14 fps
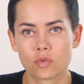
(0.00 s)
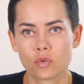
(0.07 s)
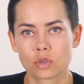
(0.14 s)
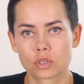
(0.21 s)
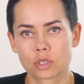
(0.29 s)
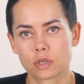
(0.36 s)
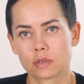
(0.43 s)

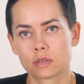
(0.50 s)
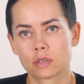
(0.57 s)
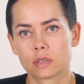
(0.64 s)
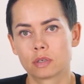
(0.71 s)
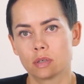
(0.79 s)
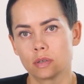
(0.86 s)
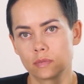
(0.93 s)
The
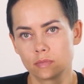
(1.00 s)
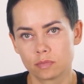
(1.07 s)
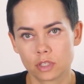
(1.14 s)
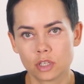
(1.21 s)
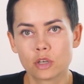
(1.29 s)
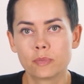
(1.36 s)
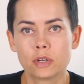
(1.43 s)
pores may be
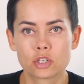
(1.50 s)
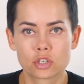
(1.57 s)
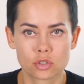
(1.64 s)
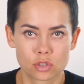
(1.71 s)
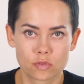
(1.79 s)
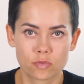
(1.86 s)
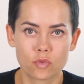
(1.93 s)

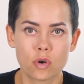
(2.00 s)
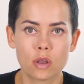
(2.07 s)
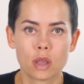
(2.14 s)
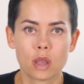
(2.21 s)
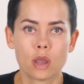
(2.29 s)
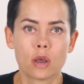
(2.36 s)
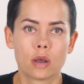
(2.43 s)
slightly
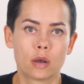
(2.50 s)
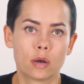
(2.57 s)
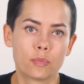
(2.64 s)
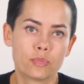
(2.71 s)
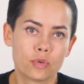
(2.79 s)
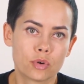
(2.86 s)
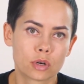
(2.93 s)
enlarged
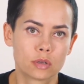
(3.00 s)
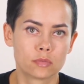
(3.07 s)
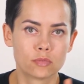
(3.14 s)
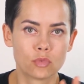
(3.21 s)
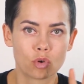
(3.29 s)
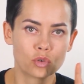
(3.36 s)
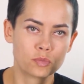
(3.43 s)
or not
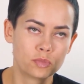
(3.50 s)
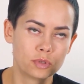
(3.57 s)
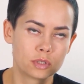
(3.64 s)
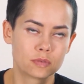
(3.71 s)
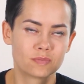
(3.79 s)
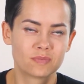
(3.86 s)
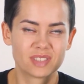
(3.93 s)

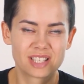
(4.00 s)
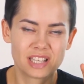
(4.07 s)
enlarged.